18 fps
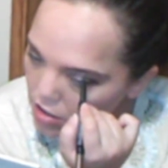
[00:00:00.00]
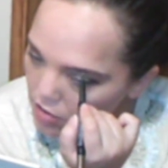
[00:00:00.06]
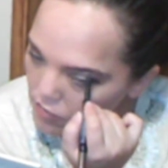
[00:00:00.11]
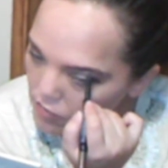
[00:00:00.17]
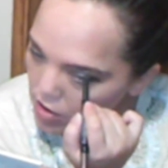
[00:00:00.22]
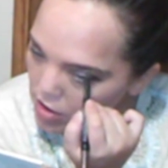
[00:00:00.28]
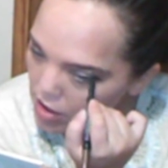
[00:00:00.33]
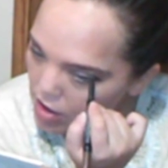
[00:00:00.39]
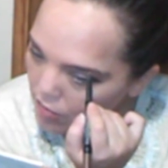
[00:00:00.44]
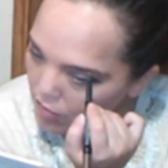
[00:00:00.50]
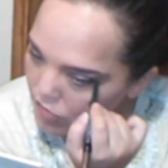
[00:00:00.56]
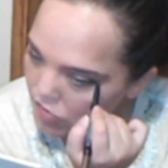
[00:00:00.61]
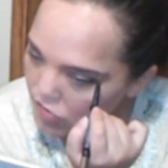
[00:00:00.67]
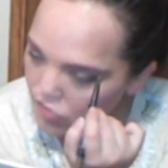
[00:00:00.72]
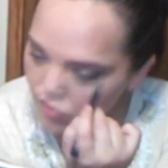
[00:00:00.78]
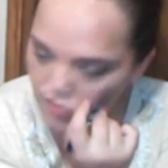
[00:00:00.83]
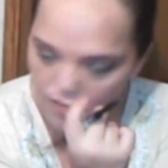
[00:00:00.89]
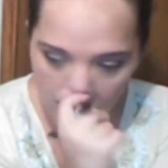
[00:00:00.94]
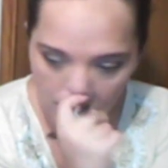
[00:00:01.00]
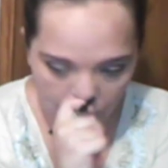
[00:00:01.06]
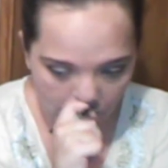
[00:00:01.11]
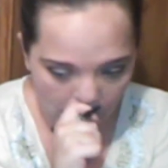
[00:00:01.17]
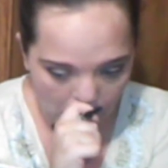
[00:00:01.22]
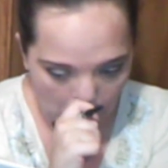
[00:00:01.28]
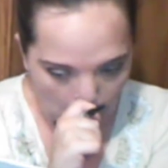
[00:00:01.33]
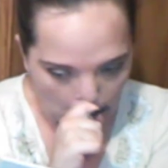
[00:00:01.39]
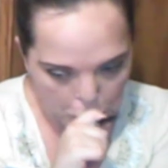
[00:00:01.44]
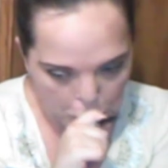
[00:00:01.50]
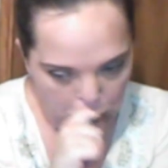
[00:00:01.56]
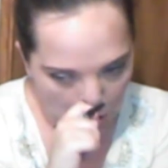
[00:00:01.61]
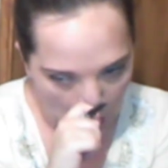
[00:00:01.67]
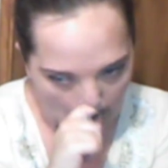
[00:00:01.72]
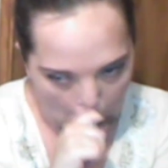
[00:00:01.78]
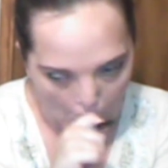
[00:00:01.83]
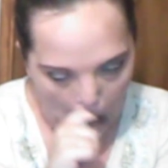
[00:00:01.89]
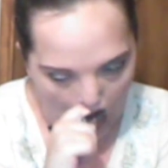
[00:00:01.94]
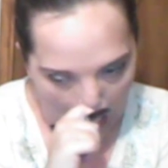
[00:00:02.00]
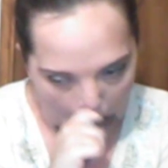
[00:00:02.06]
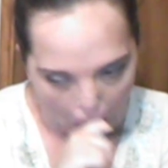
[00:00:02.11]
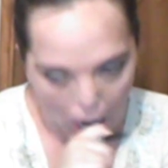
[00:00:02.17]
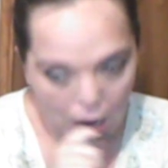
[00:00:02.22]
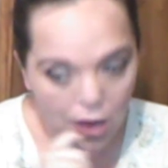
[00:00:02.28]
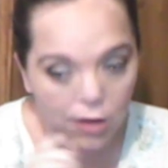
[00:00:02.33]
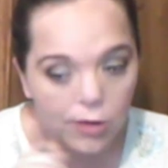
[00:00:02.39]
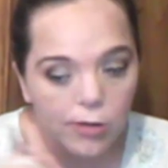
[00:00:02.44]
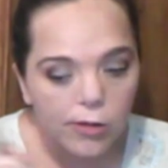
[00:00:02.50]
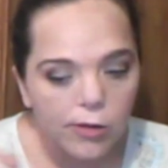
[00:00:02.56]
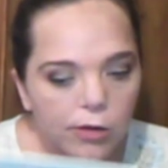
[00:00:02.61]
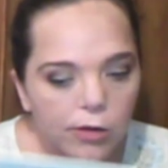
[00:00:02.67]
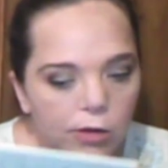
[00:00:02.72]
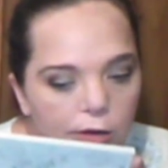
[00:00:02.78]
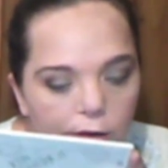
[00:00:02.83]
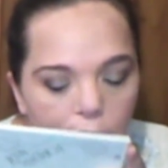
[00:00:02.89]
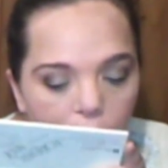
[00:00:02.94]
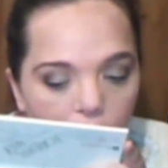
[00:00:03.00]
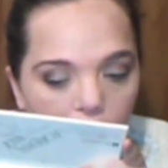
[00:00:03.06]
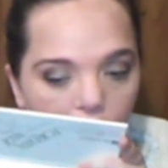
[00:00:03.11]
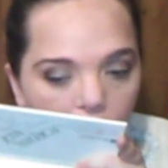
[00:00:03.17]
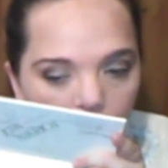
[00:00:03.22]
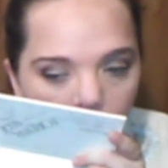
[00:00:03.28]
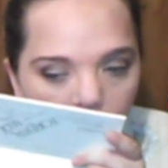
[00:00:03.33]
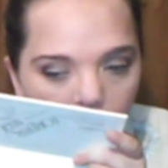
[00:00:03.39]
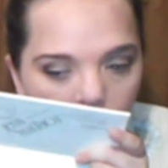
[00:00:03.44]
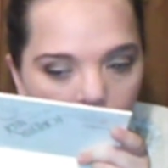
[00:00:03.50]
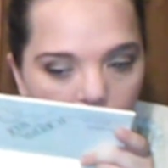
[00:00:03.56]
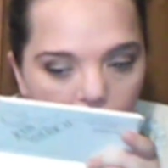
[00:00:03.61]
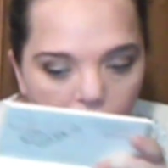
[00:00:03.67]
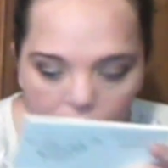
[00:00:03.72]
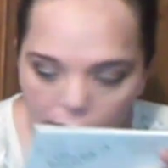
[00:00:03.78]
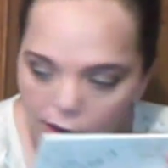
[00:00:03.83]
They run out so fast. Alright.